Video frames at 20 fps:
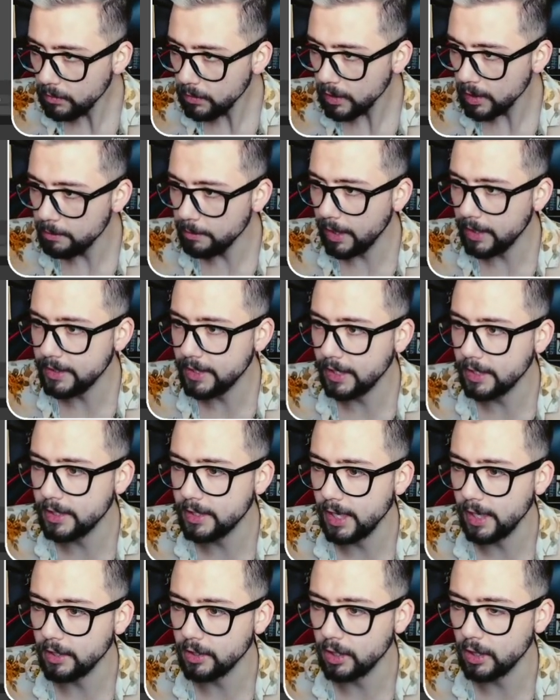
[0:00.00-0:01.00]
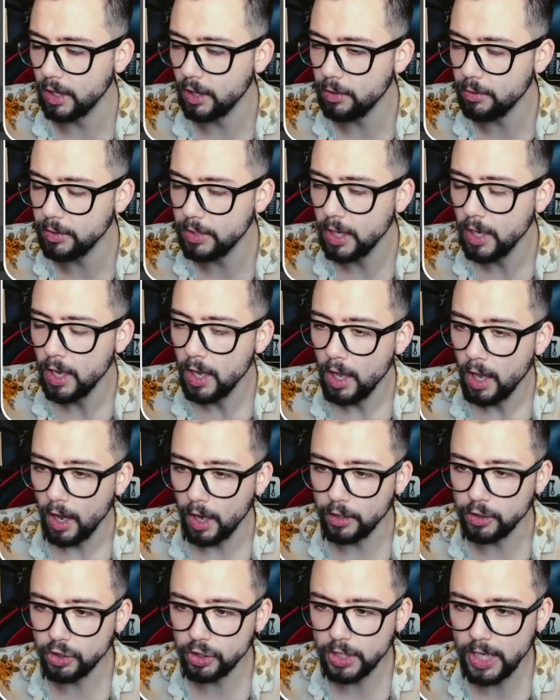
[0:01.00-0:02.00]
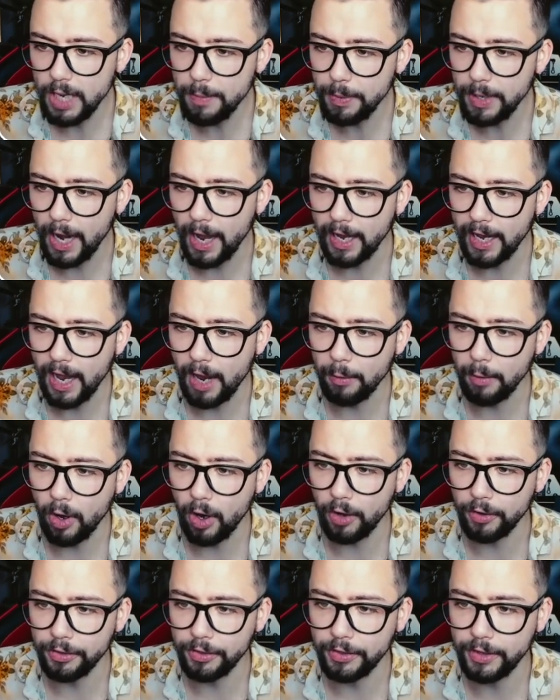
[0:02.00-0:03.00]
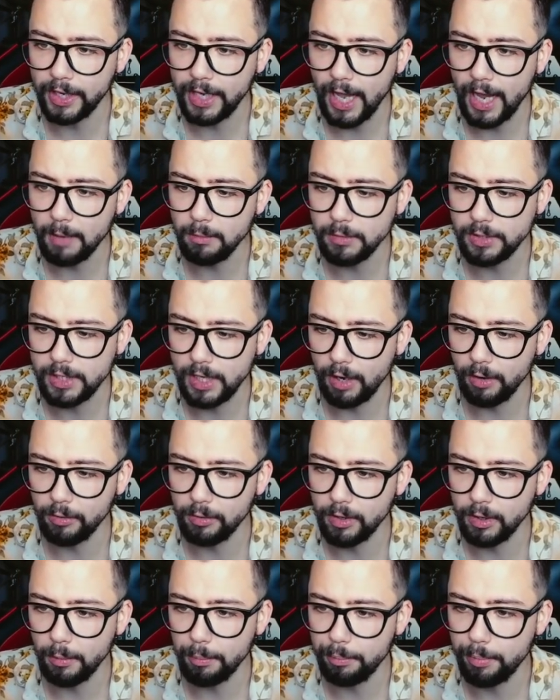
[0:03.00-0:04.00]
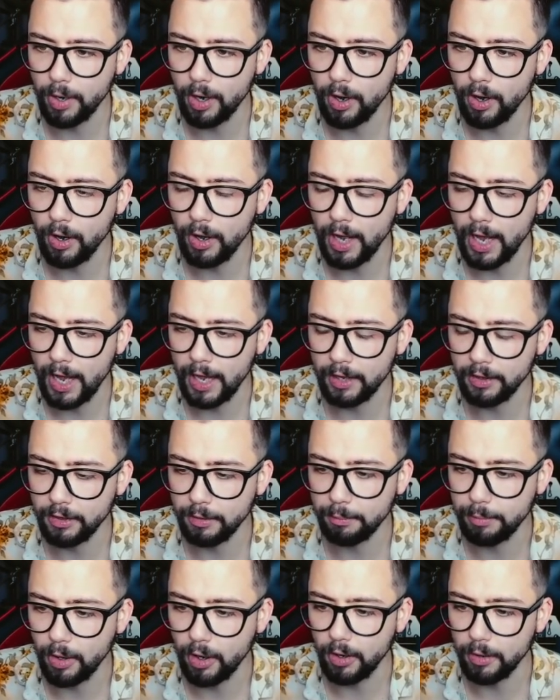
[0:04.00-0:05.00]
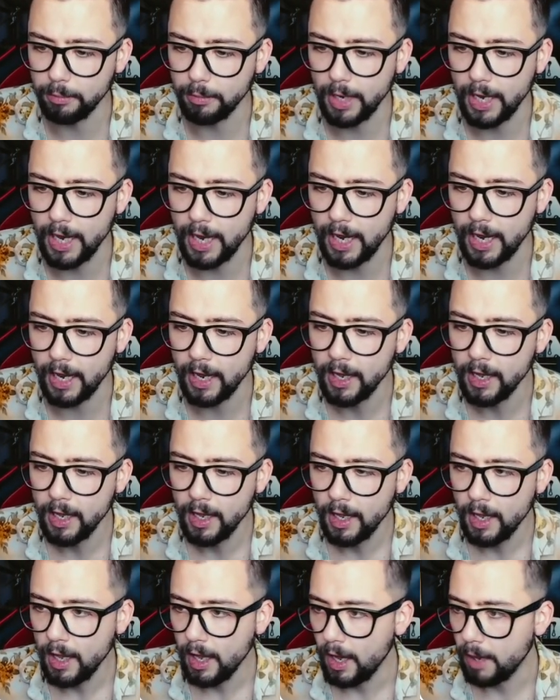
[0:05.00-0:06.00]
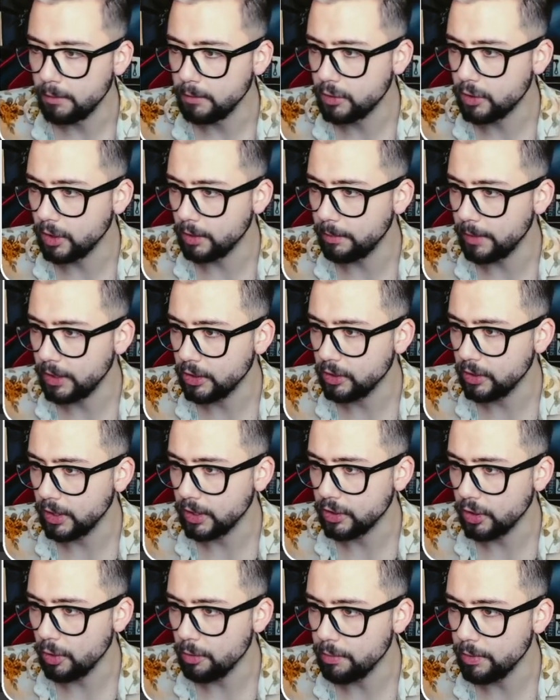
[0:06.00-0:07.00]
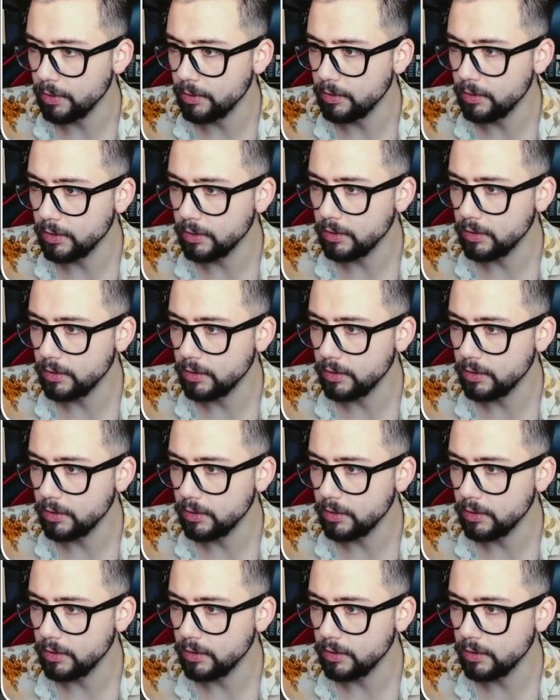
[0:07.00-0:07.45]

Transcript: Might take a second to load. And just keep an eye out on the game sound bar at the bottom here. I'm just going to make sure that's opened.